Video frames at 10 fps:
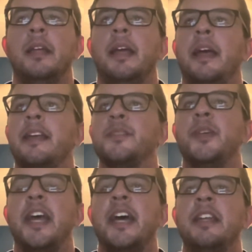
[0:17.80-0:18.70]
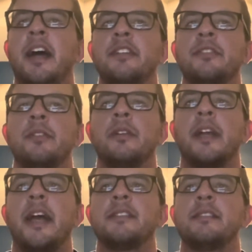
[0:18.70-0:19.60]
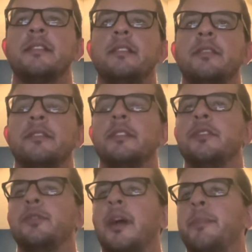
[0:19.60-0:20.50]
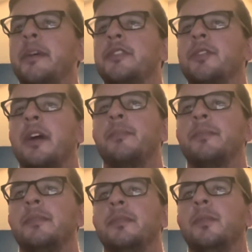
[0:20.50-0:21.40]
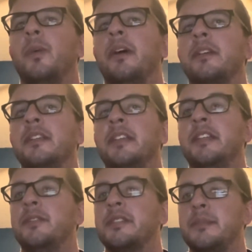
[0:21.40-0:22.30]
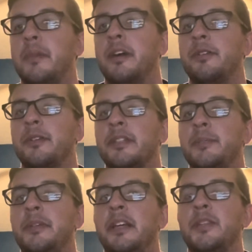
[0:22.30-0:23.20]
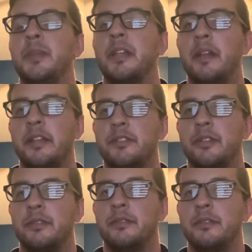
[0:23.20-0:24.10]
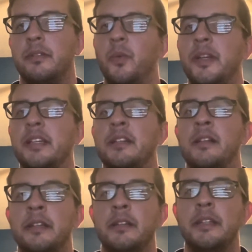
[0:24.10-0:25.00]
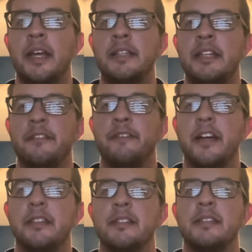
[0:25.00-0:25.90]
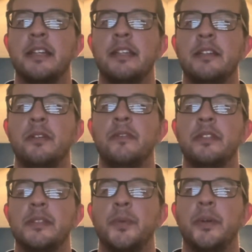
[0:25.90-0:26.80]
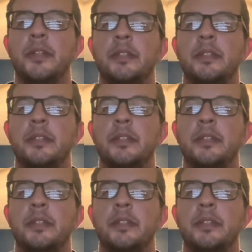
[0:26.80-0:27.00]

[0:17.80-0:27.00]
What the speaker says: As we add hydrochloric acid solution drop by drop while continuously monitoring the pH with an electrode, we can clearly identify the second equivalence point.